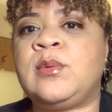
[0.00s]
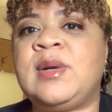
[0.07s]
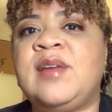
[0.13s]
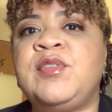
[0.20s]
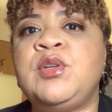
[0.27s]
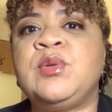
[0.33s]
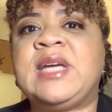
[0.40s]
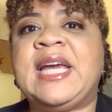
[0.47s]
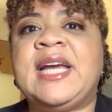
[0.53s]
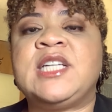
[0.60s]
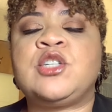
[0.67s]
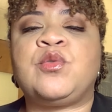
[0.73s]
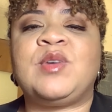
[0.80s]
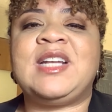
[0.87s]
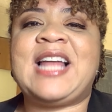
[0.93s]
whatever you can
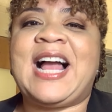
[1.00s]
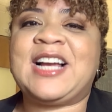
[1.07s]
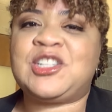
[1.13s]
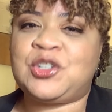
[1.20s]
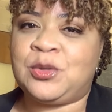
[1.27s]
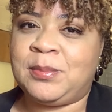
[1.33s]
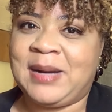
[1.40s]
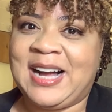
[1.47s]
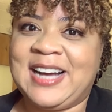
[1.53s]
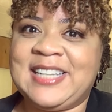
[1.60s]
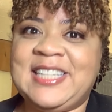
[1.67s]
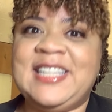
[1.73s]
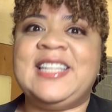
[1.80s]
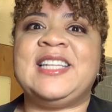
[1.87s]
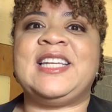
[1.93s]
to relax your
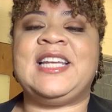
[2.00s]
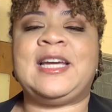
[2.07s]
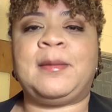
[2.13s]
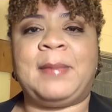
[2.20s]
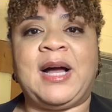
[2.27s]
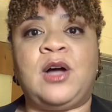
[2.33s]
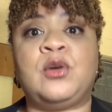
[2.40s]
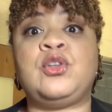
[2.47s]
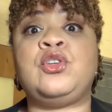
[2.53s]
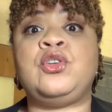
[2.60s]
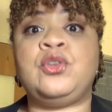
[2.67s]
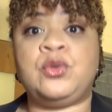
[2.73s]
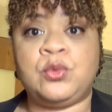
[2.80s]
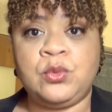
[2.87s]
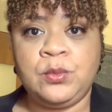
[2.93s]
body and think about
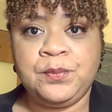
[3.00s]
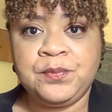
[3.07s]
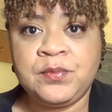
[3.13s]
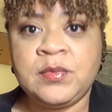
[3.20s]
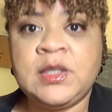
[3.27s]
you